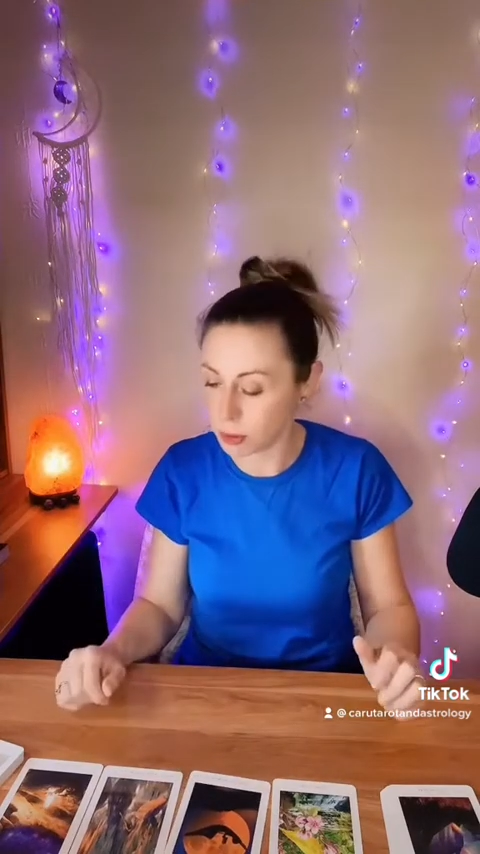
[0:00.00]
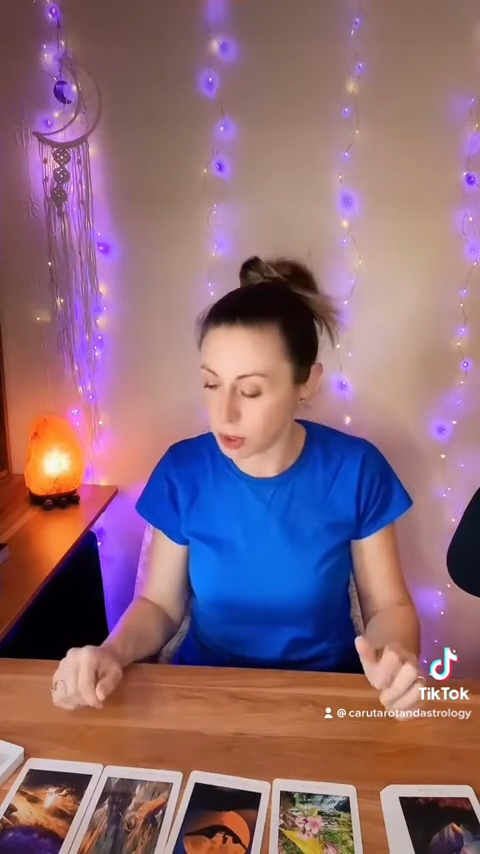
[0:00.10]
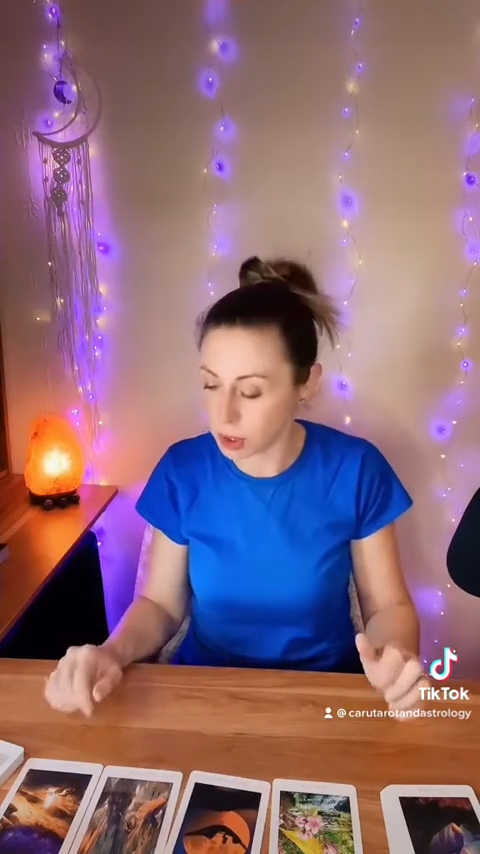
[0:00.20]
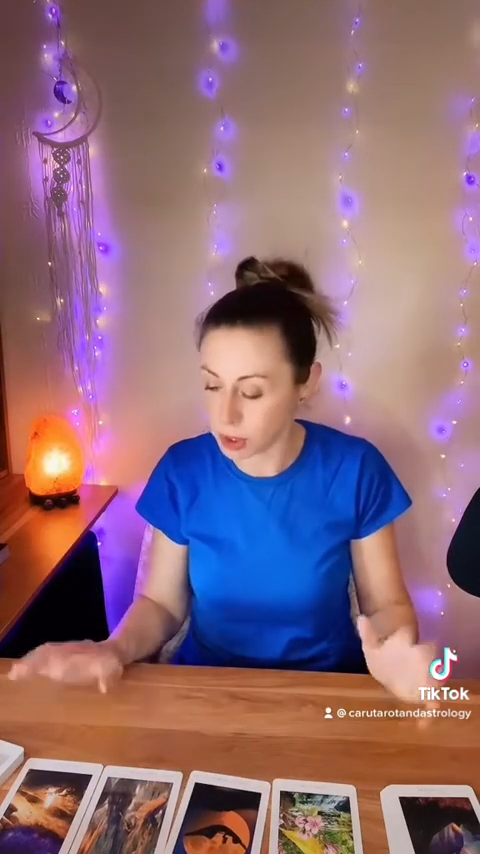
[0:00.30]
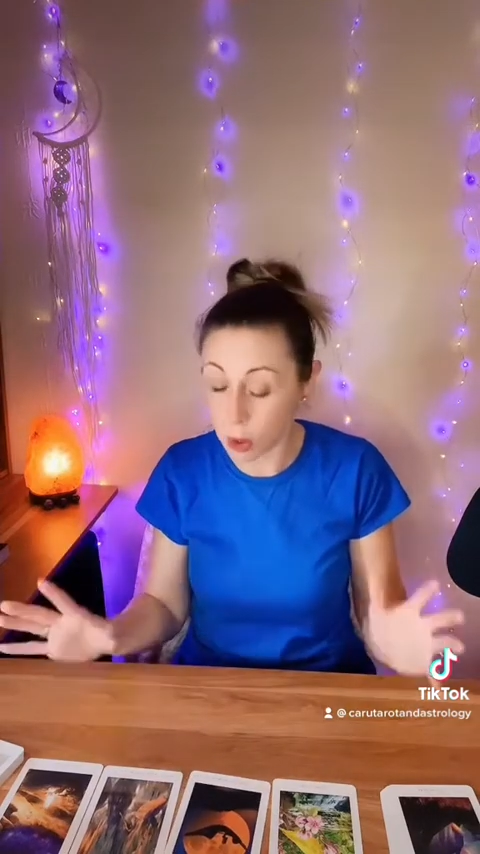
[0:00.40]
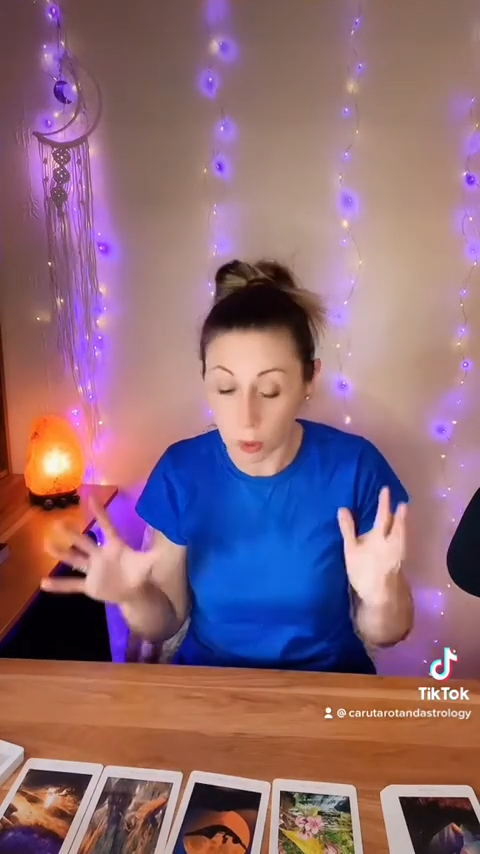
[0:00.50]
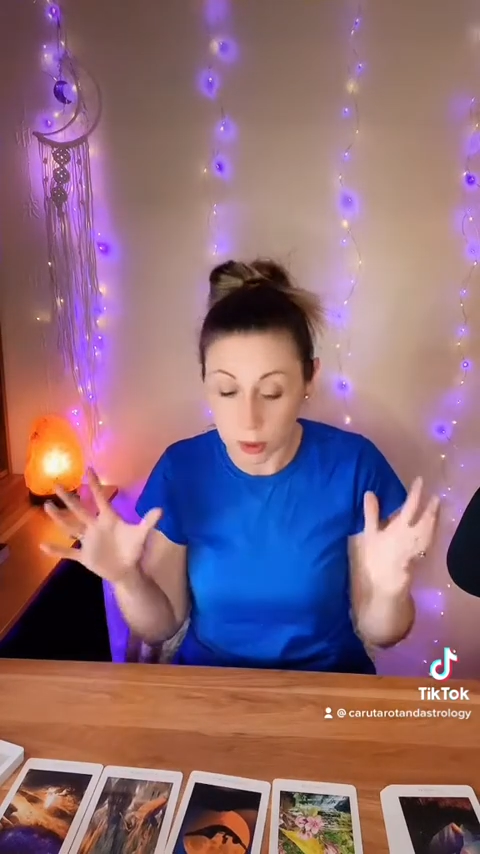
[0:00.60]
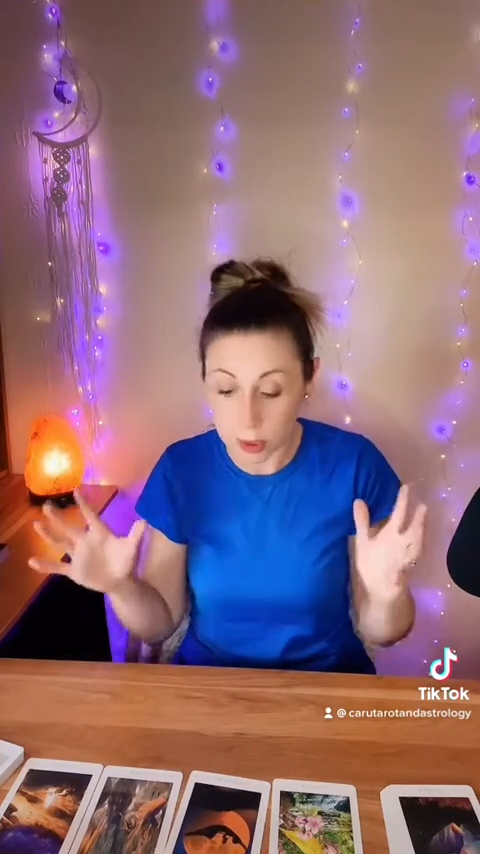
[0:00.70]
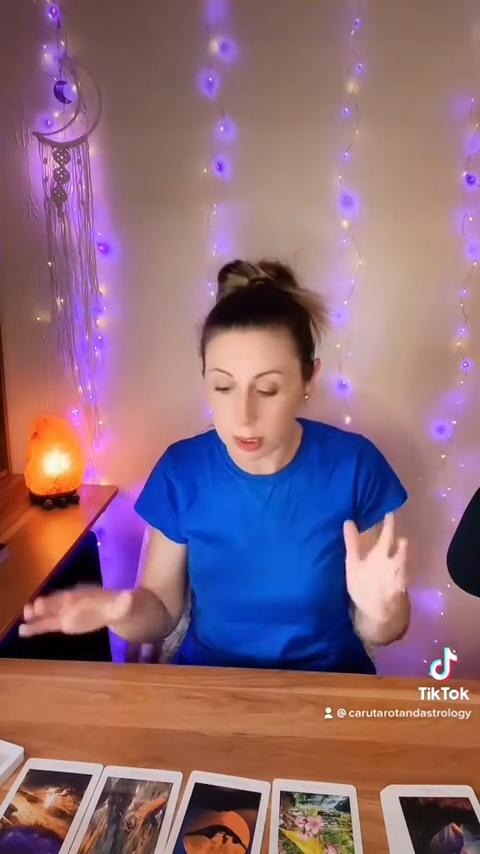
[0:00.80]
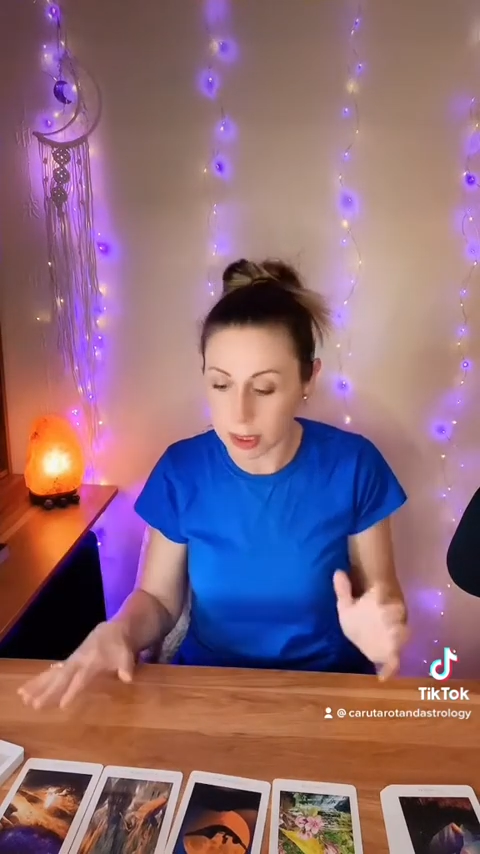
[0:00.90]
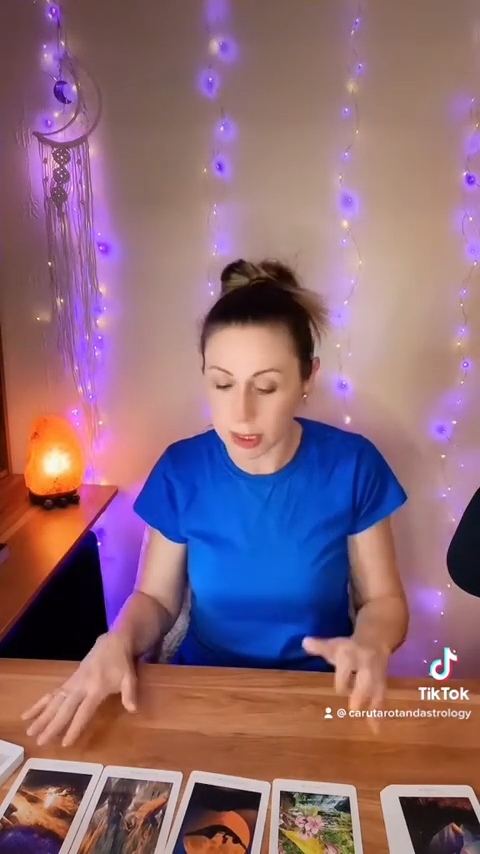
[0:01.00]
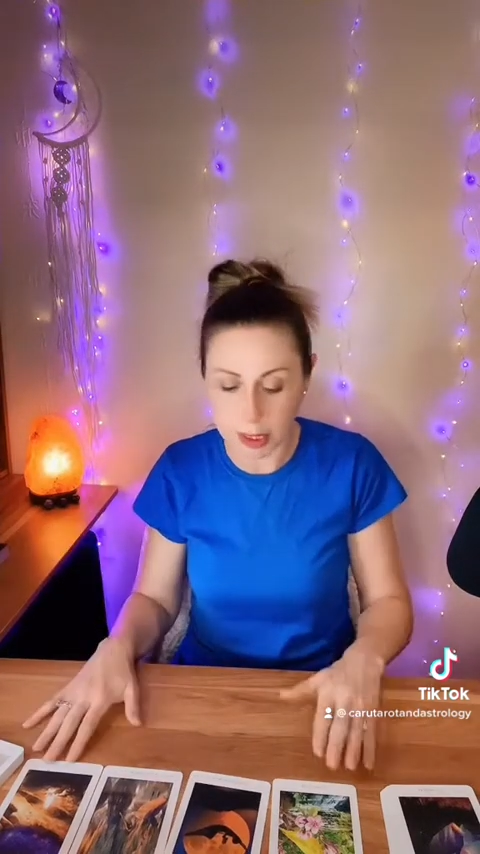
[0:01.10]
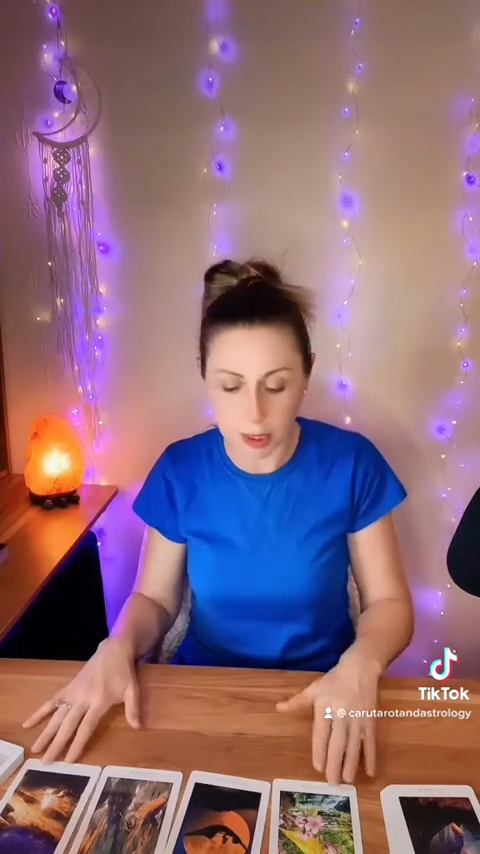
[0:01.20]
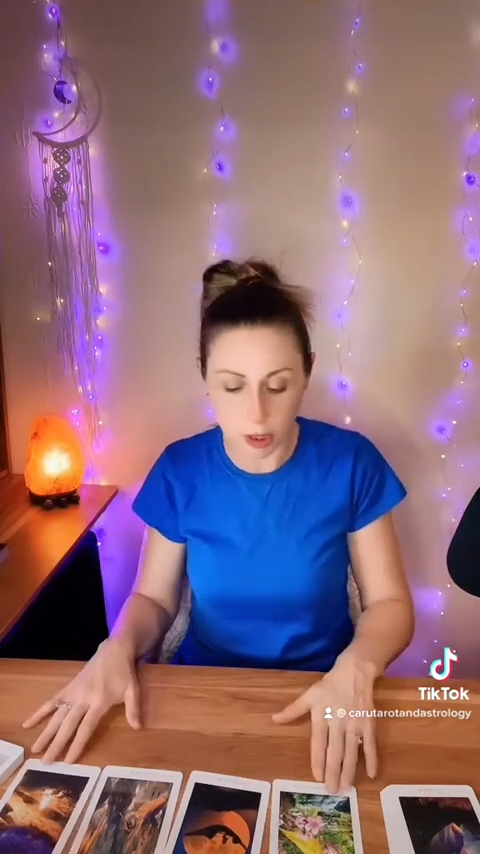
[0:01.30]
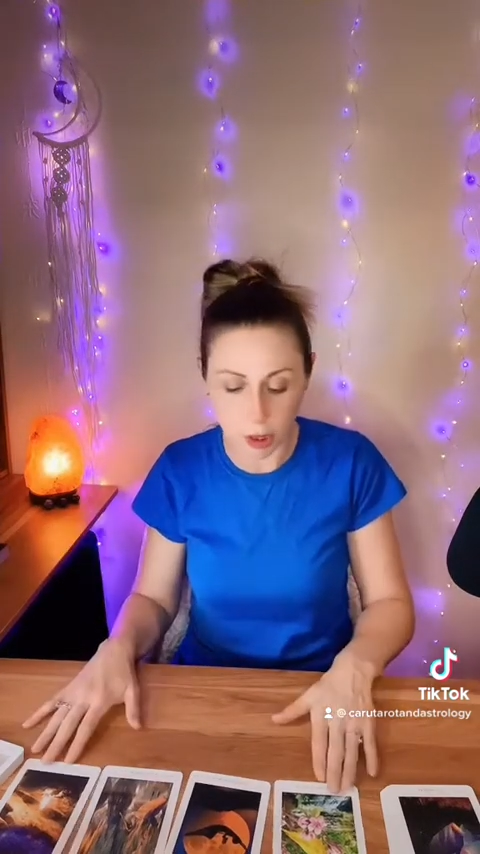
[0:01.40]
which is causing the
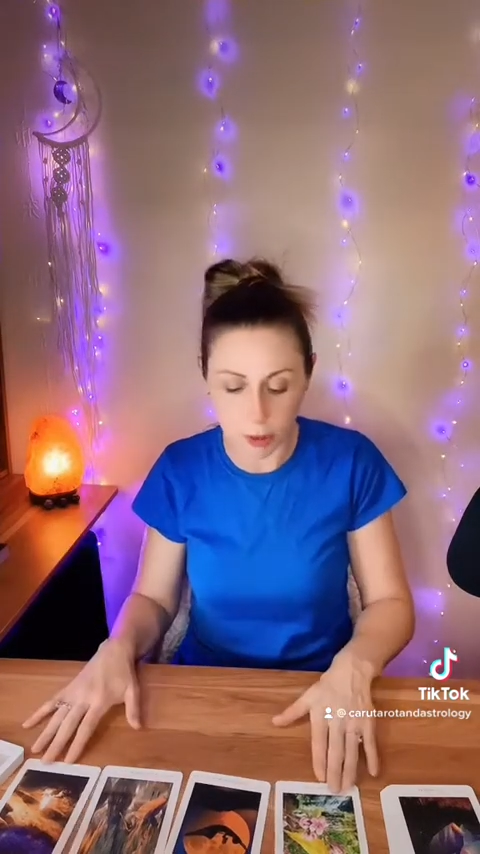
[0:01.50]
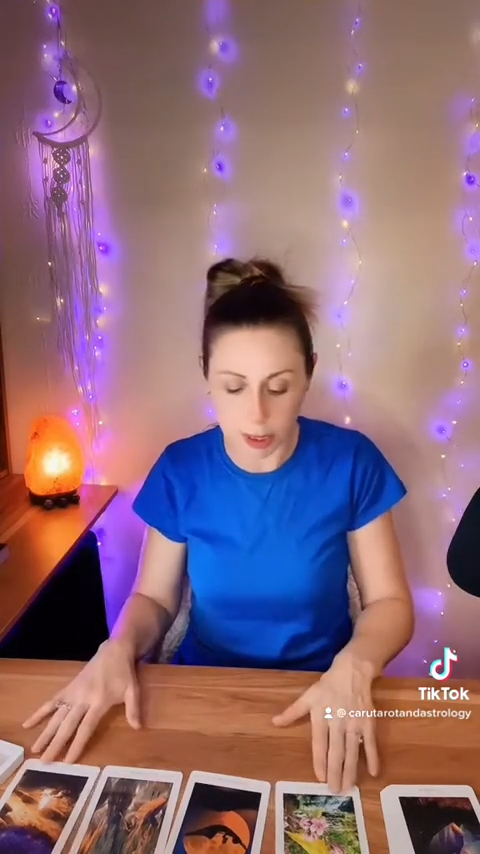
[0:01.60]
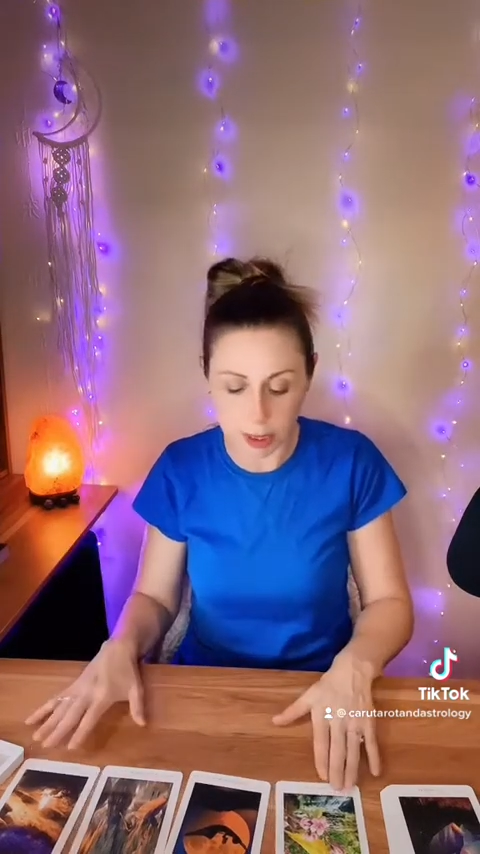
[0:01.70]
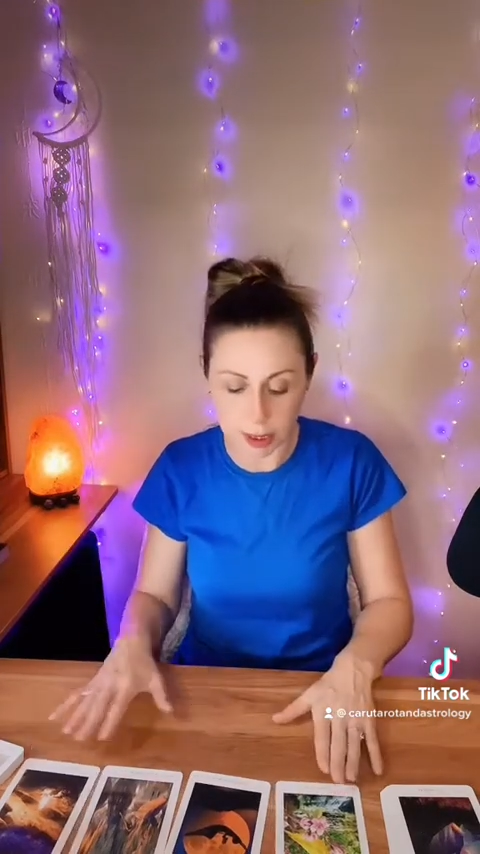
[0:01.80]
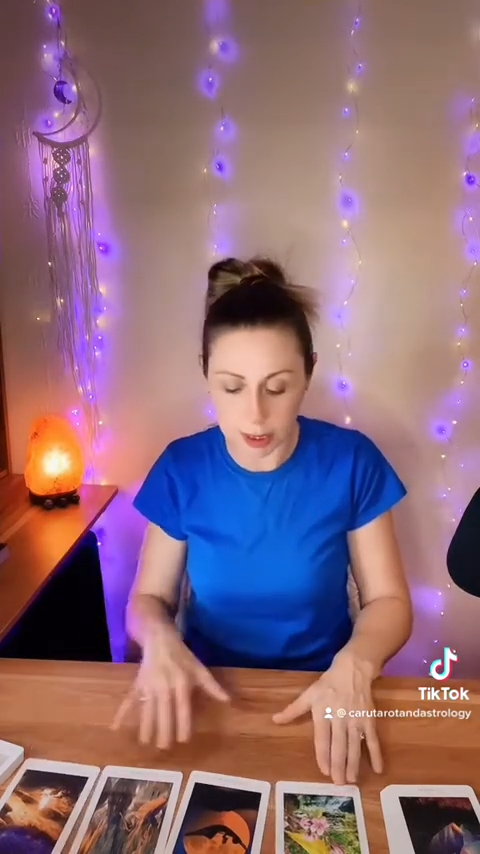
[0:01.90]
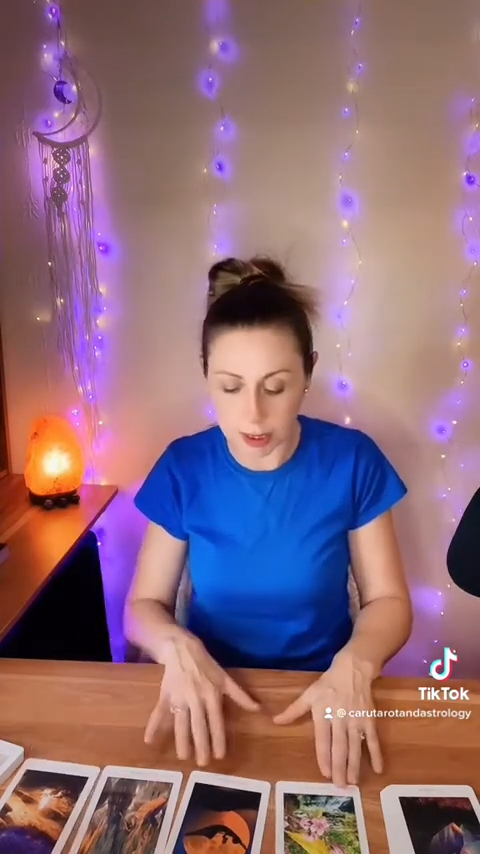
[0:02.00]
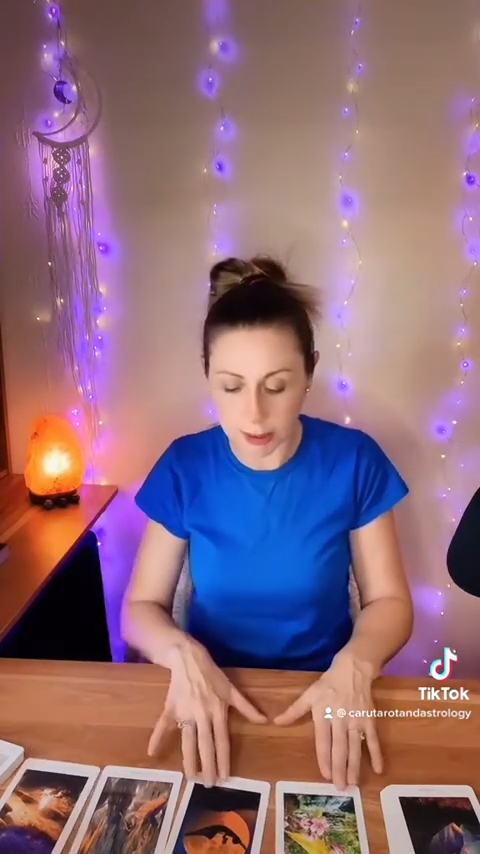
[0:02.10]
insecurities.